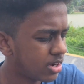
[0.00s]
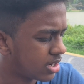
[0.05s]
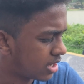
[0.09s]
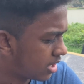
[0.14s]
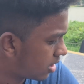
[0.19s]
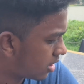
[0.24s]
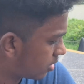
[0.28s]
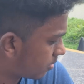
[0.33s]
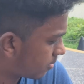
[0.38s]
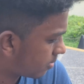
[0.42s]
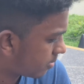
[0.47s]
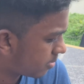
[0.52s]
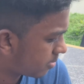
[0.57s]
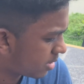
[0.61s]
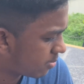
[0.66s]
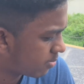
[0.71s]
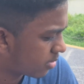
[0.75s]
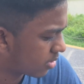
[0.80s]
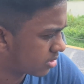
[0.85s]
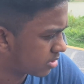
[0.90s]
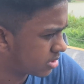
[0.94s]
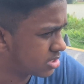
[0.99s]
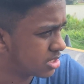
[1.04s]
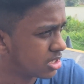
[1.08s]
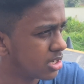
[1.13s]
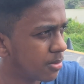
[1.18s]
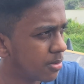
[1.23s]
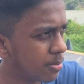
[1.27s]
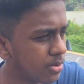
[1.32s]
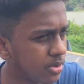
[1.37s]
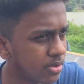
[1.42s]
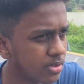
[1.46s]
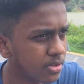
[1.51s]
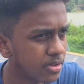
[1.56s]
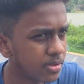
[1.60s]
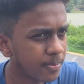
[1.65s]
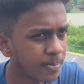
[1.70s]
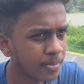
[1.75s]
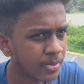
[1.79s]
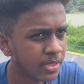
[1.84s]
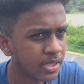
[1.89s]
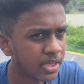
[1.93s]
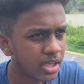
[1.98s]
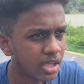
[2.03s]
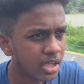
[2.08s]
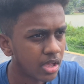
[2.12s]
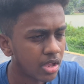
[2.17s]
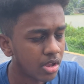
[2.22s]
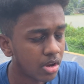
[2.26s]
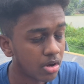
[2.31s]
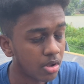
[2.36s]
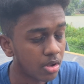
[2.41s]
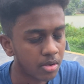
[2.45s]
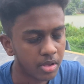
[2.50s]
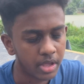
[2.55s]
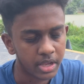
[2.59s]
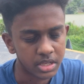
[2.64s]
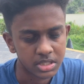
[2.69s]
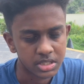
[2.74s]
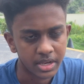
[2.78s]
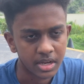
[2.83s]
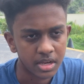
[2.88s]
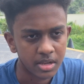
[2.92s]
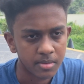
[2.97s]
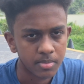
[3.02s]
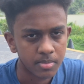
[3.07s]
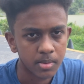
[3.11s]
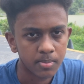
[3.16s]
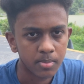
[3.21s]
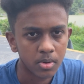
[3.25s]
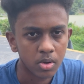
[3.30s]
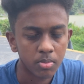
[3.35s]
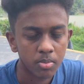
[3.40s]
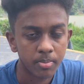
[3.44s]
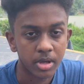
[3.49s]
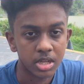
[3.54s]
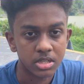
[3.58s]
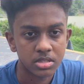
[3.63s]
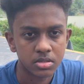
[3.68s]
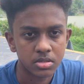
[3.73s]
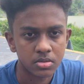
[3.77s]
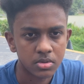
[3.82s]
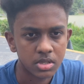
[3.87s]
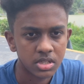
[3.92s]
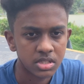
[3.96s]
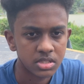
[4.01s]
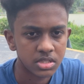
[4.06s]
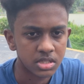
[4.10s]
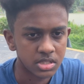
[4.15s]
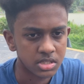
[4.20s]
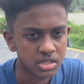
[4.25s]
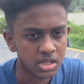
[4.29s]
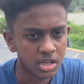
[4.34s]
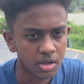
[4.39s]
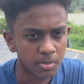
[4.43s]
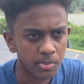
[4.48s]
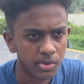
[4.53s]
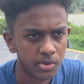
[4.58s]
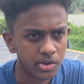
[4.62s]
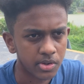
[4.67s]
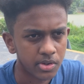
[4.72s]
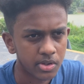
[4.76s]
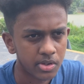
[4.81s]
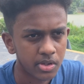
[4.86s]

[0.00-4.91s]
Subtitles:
help people in Singapore. Not exactly people, but students in Singapore.